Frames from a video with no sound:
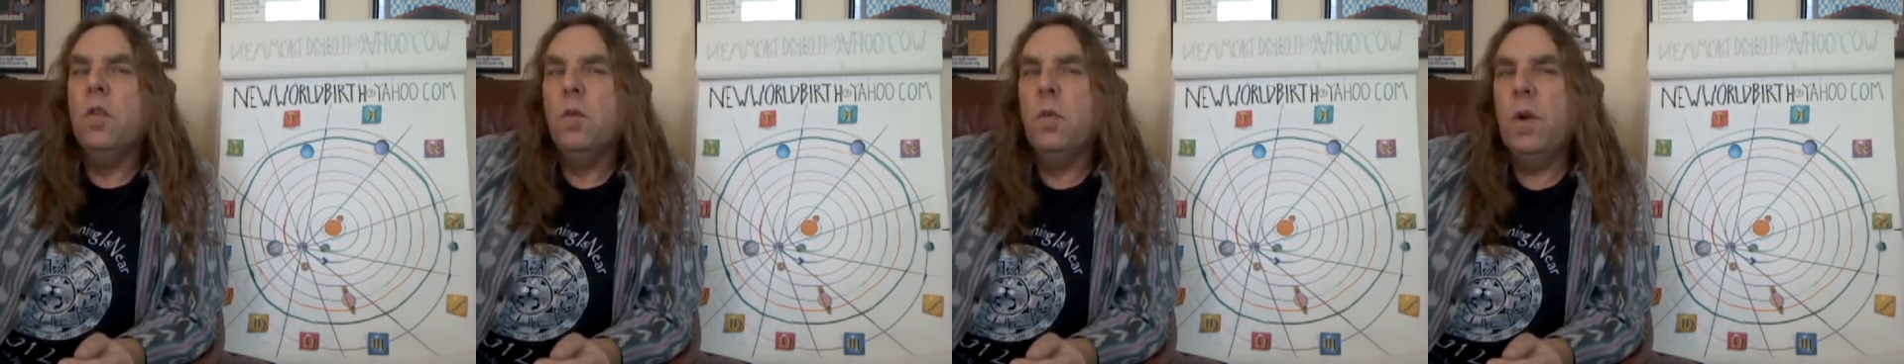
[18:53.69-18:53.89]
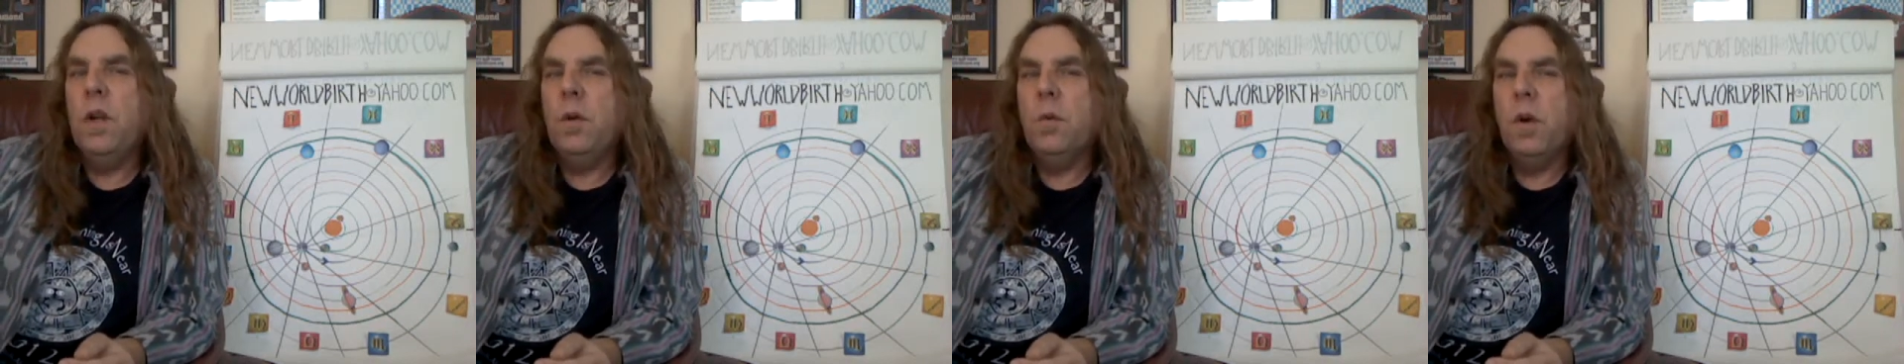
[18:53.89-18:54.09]

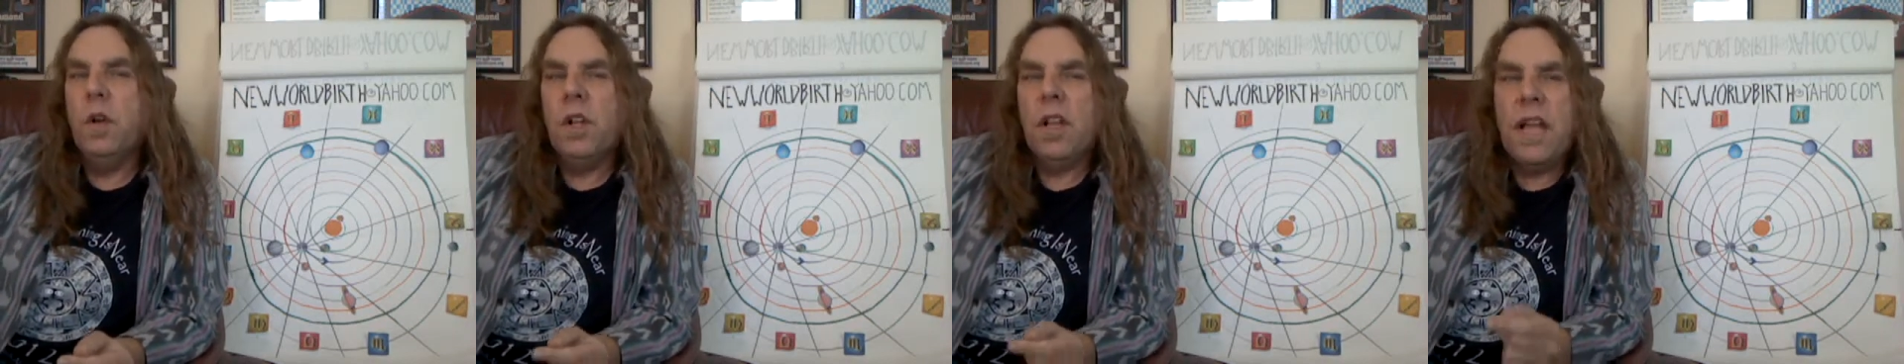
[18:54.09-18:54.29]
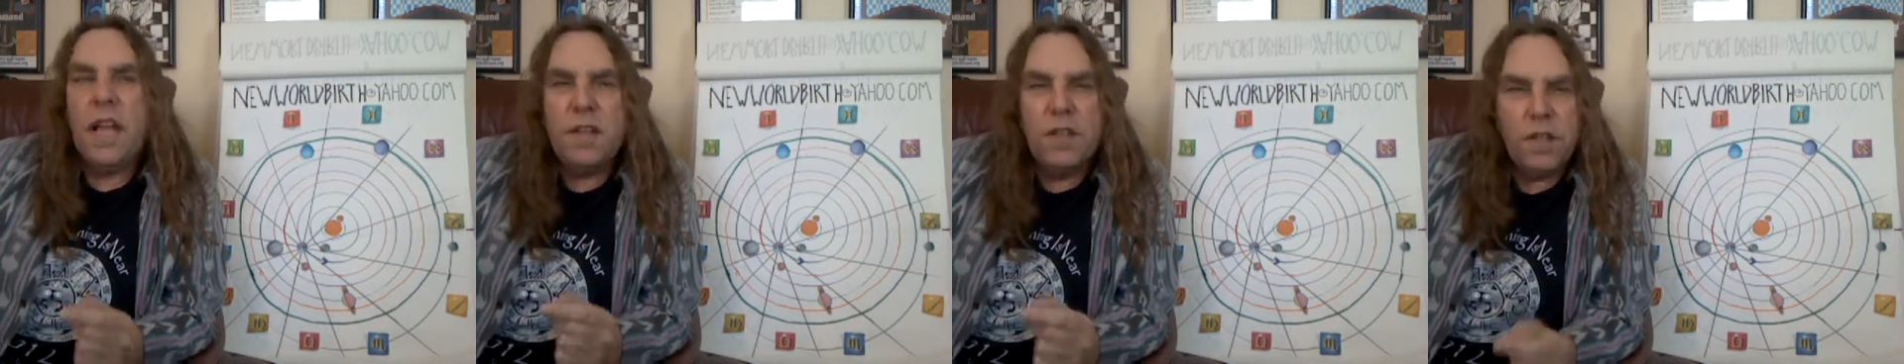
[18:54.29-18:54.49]
We
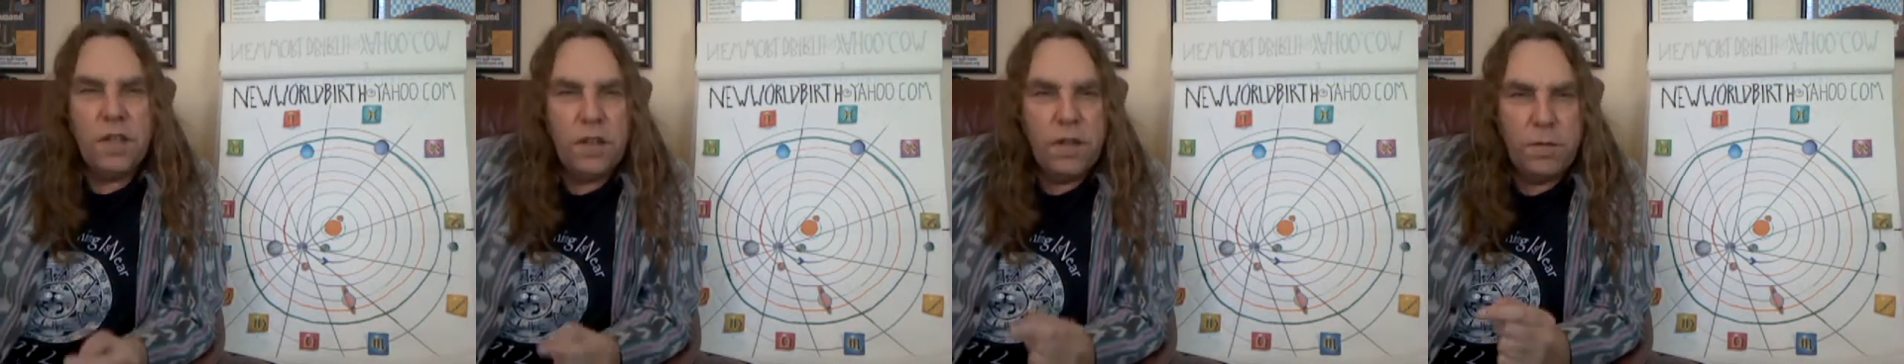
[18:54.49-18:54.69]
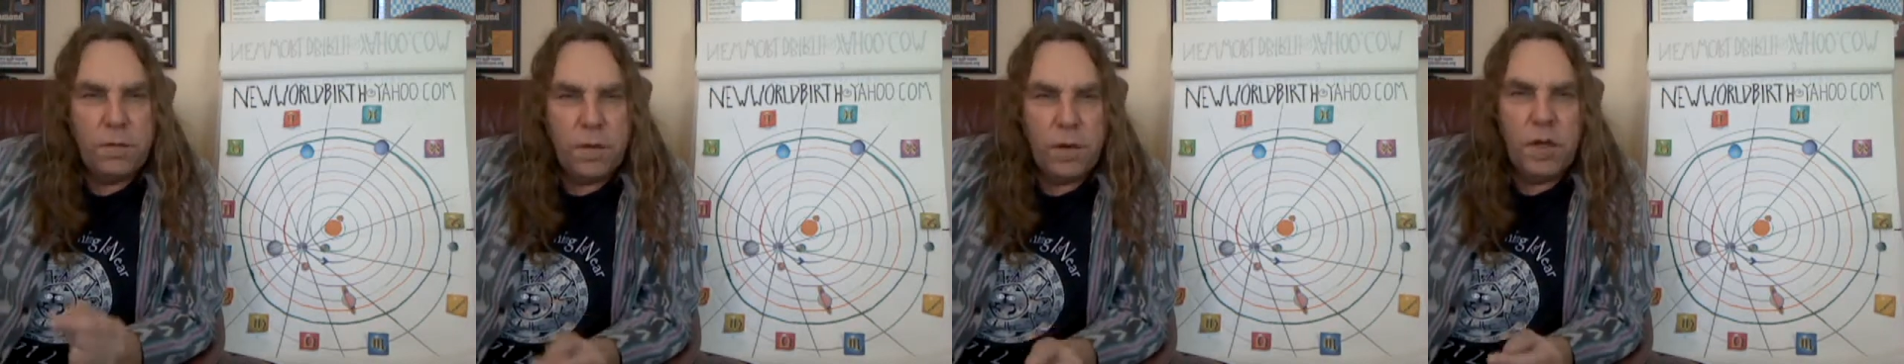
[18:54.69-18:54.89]
will
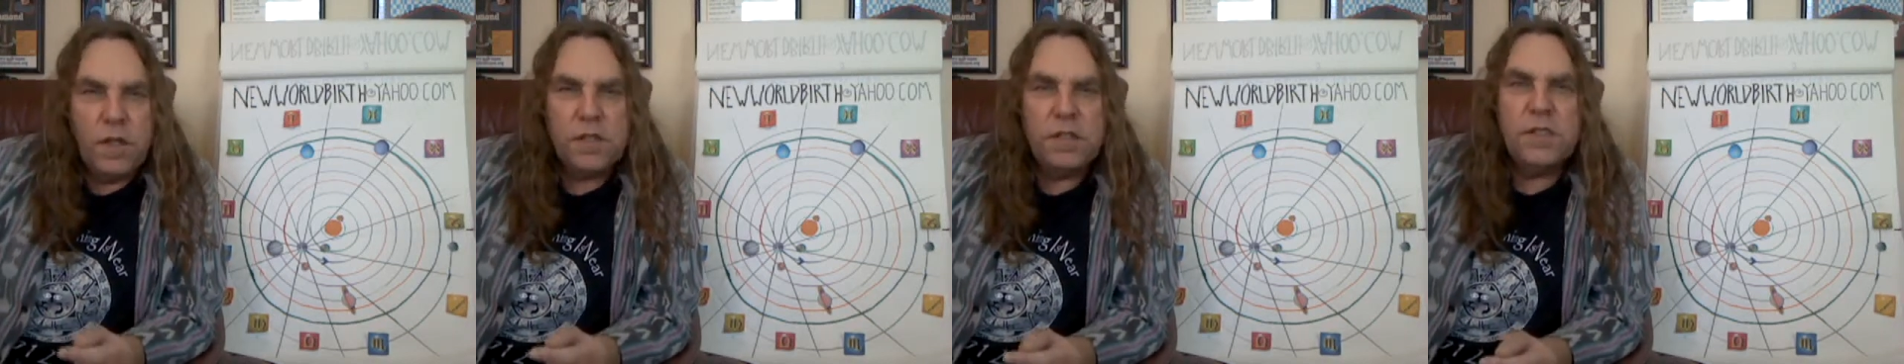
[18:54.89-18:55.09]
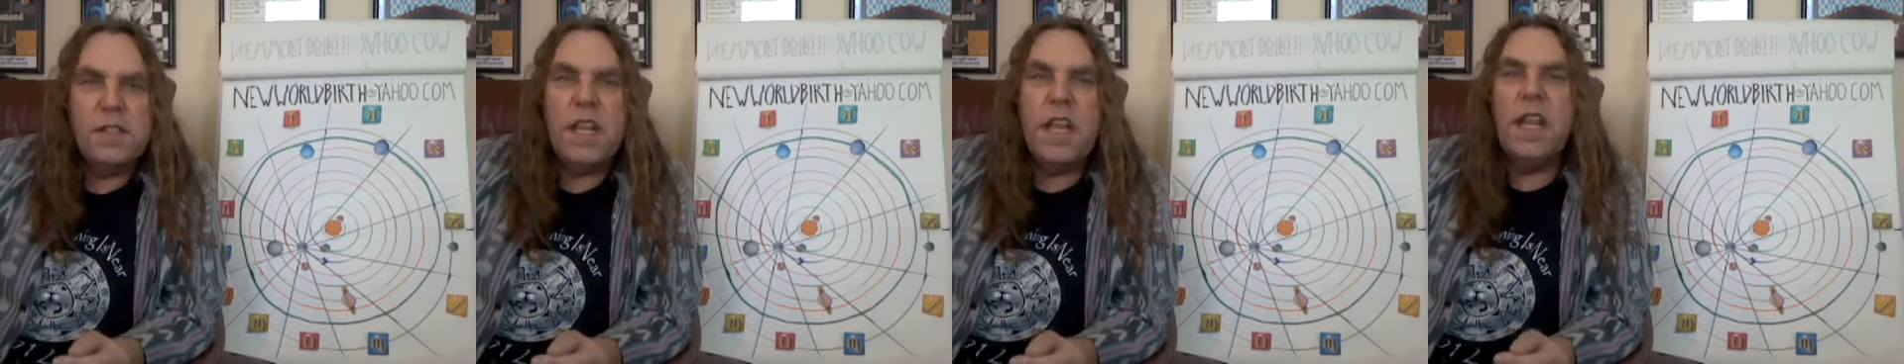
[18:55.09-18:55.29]
enter the
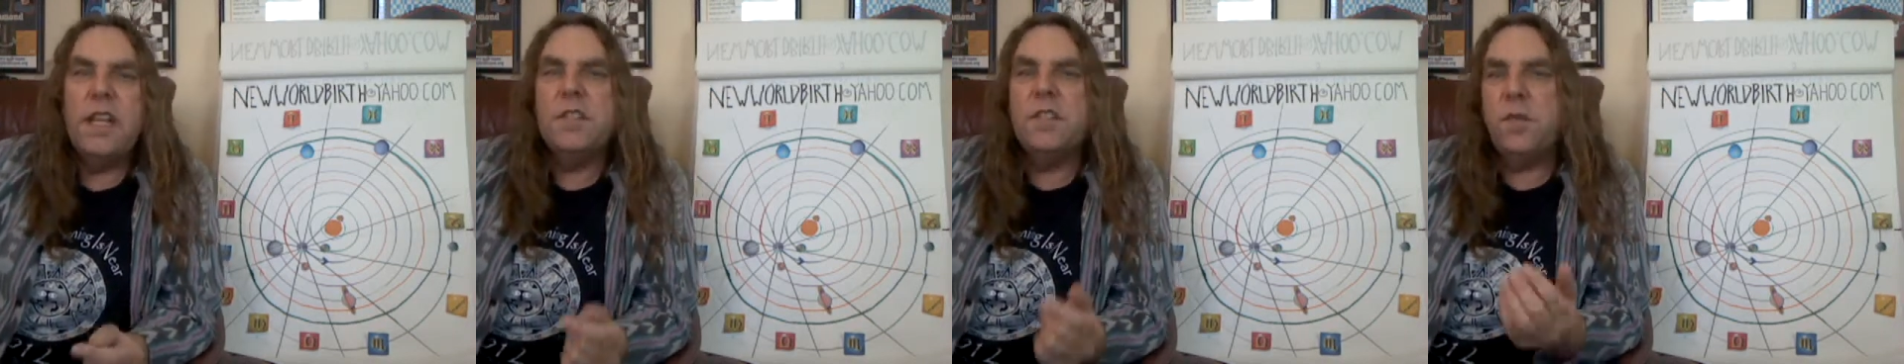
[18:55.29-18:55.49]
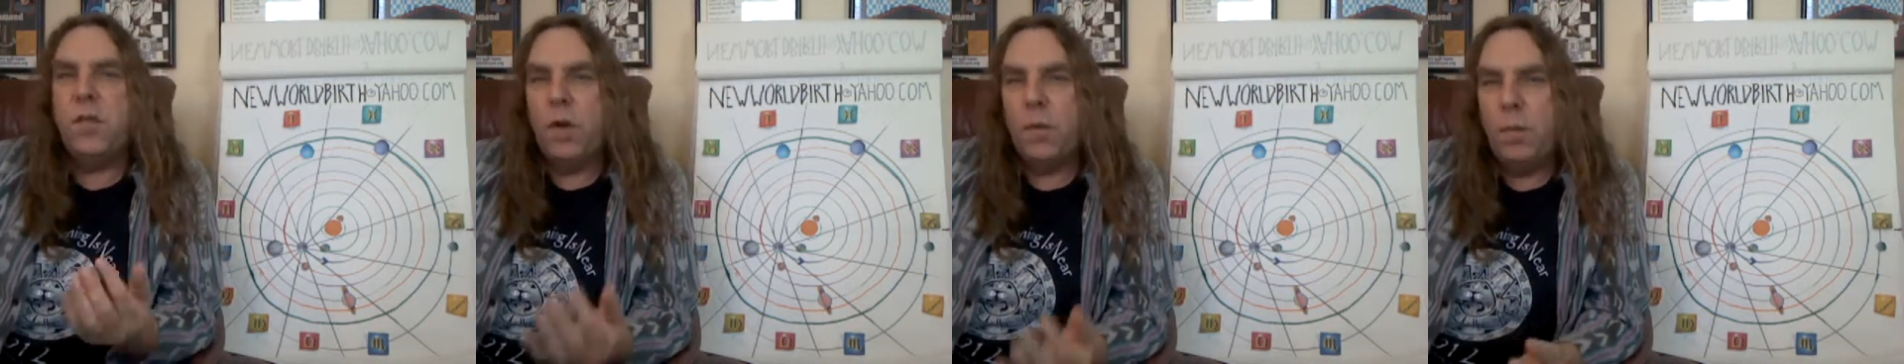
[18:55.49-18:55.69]
first
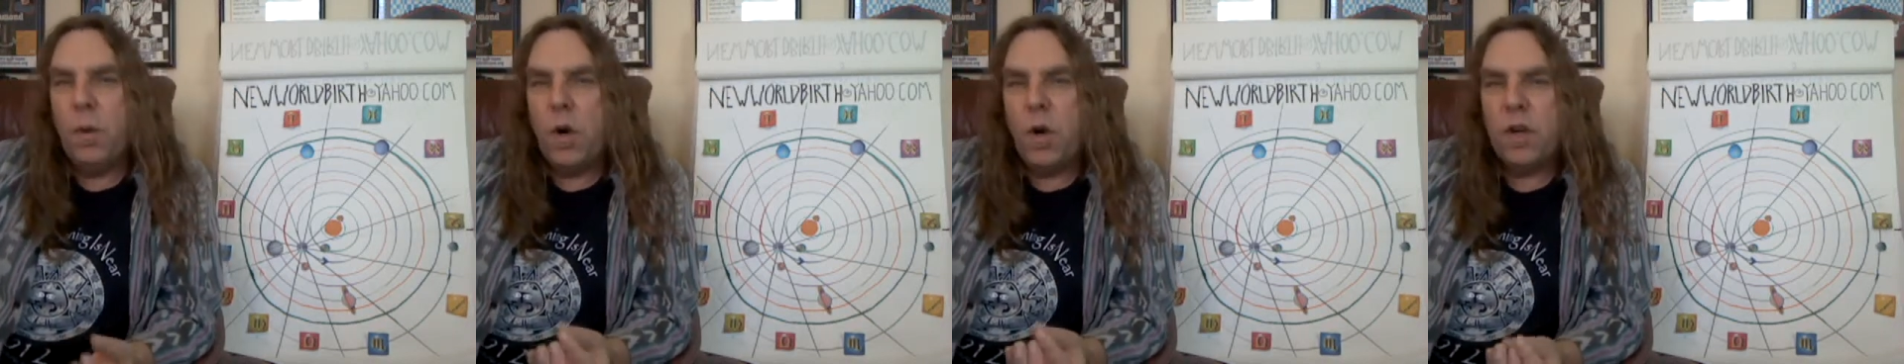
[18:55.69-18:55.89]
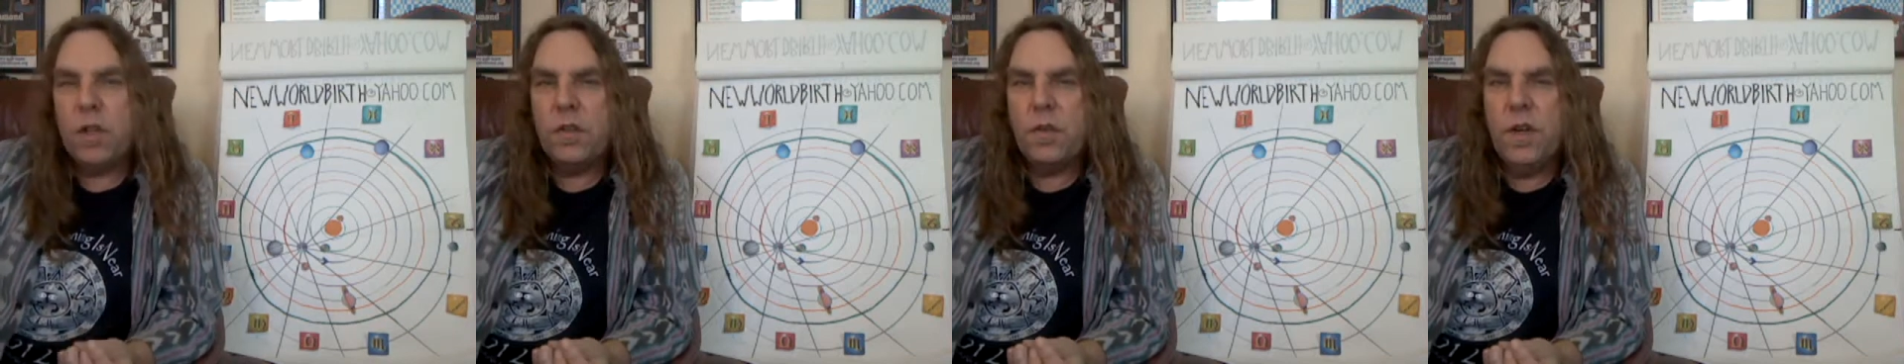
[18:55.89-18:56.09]
stage for
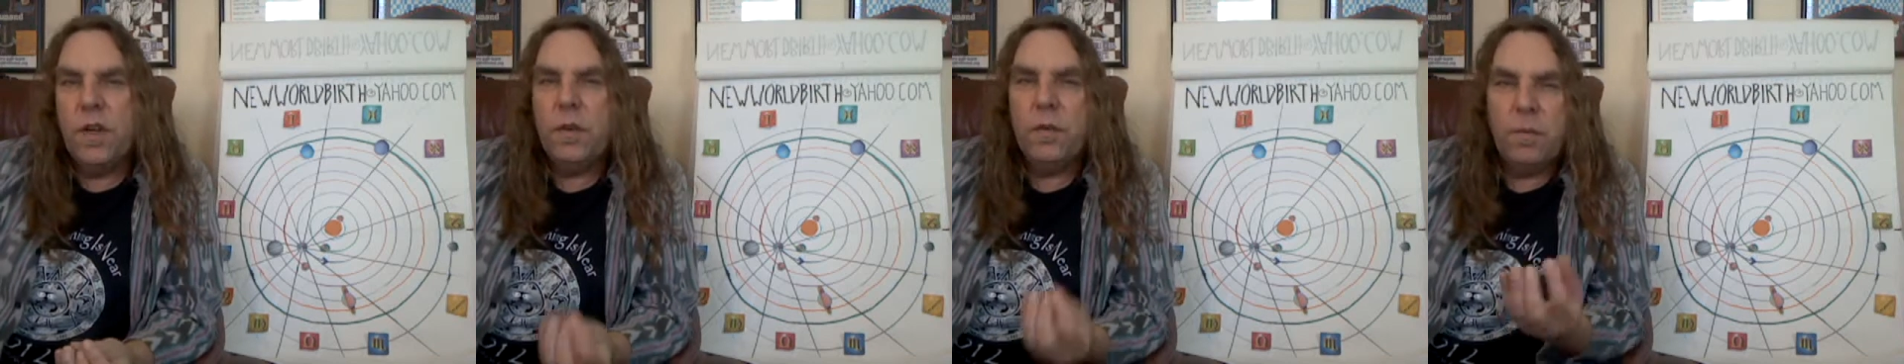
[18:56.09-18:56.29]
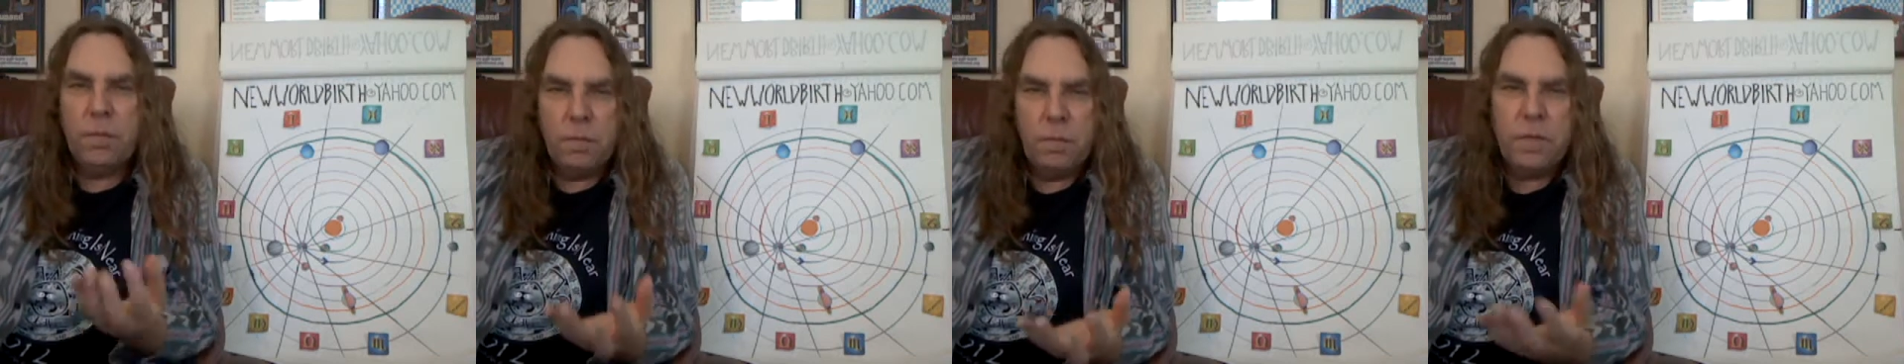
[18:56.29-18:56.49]

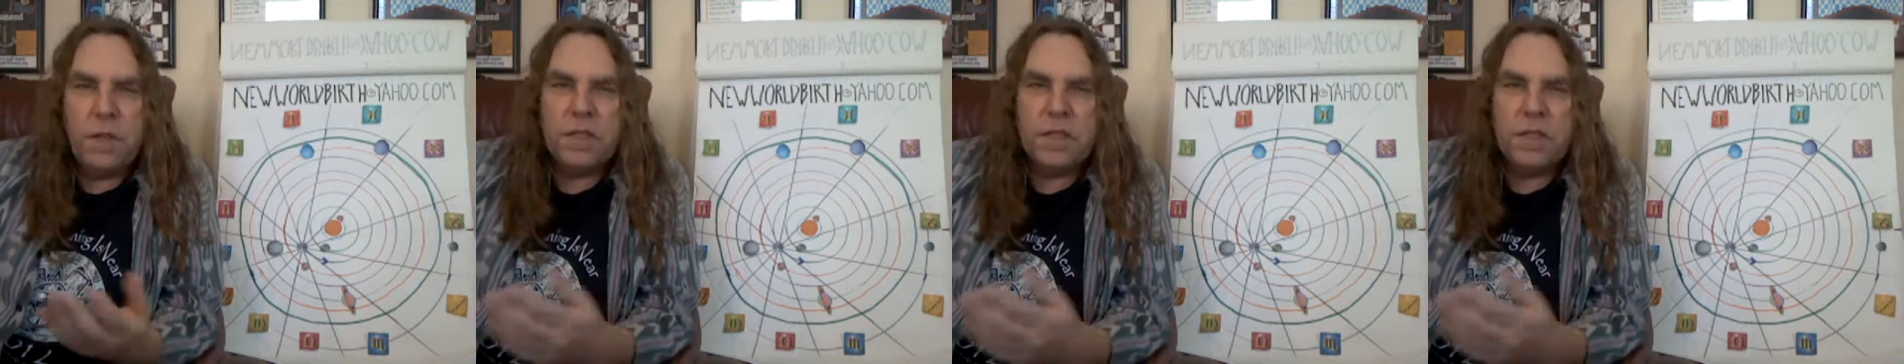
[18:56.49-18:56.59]
Mercury.